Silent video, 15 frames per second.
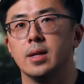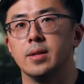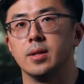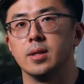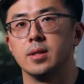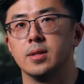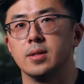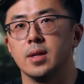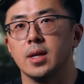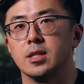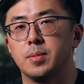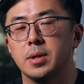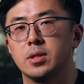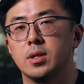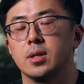And then it's
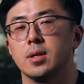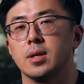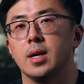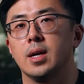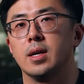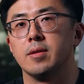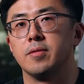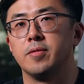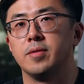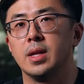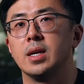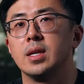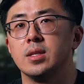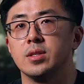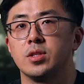basically a
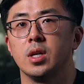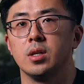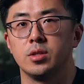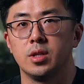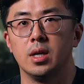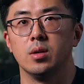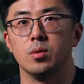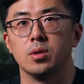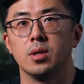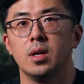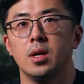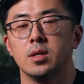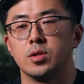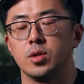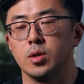flying cell tower.
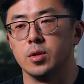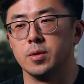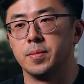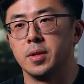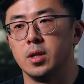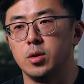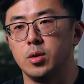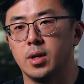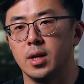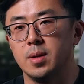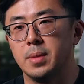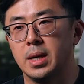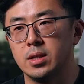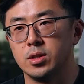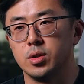So you can
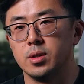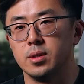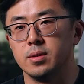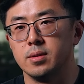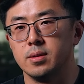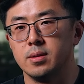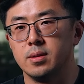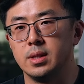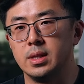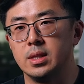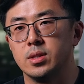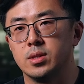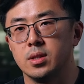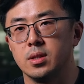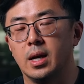imagine
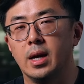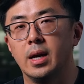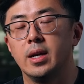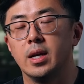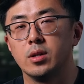these high